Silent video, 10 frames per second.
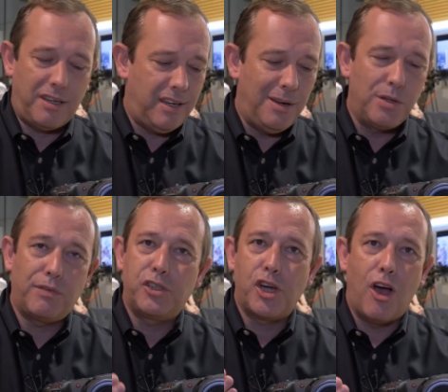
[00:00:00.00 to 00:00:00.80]
that you use
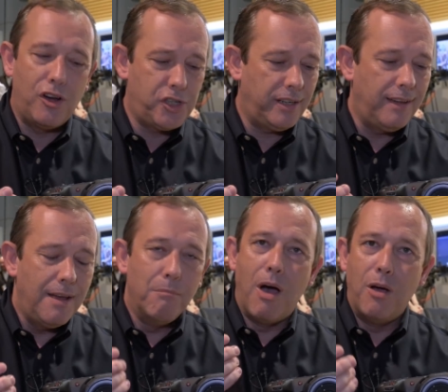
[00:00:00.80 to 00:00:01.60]
for charging
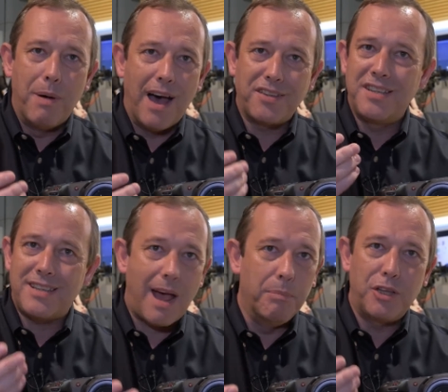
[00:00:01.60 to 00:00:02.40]
mobiles and
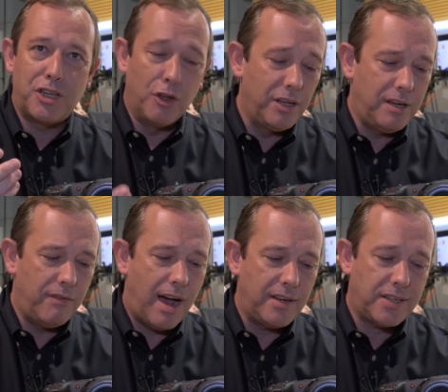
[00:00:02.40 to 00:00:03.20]
tablets and other
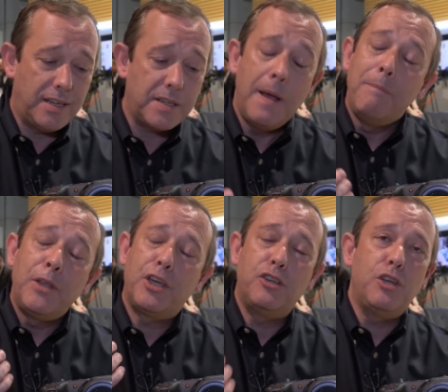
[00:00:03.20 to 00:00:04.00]
devices.
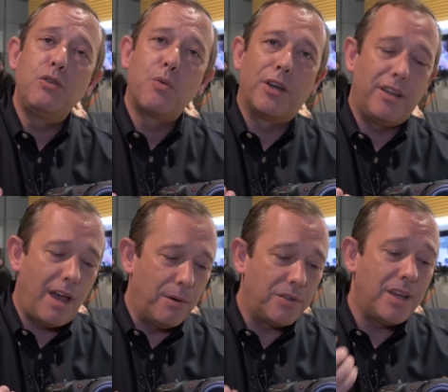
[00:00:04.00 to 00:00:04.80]
You could use one of
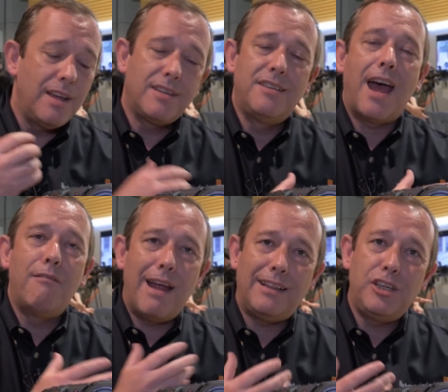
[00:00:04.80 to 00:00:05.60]
those to
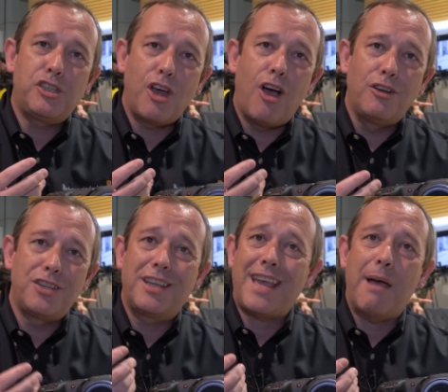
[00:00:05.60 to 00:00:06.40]
directly charge
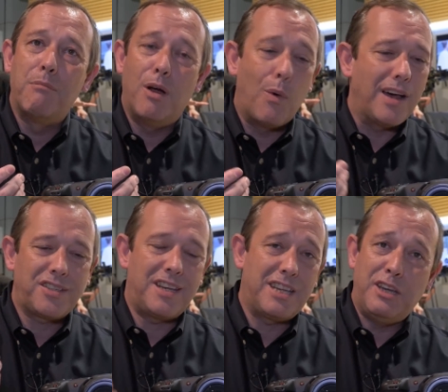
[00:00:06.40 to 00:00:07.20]
the camera
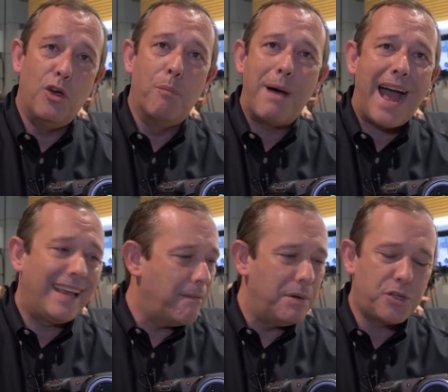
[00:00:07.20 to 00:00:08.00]
whilst it's in your
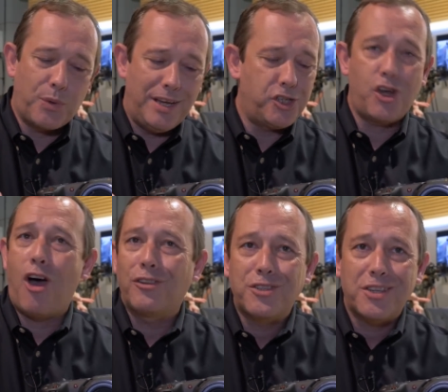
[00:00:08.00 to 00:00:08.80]
bag in between
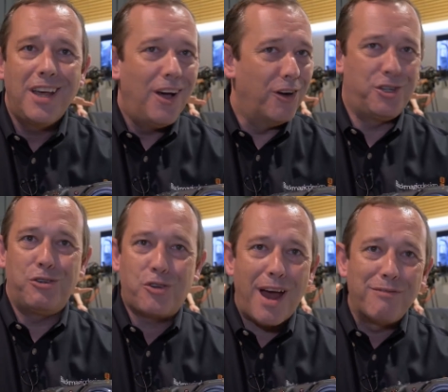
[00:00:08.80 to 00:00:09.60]
shots as you
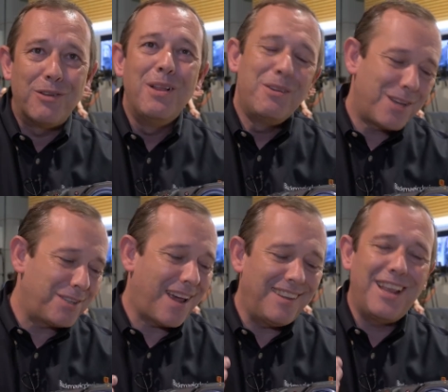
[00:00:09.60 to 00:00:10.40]
travel. So
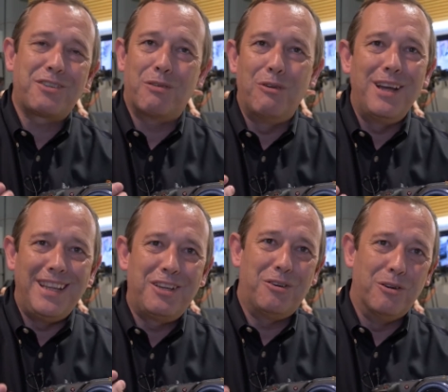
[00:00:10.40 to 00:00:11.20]
I think that's a
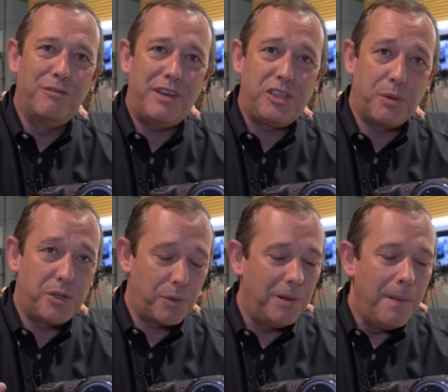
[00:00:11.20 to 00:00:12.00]
really cool feature
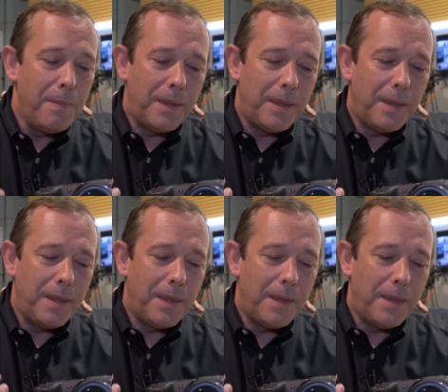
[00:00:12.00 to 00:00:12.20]
which will,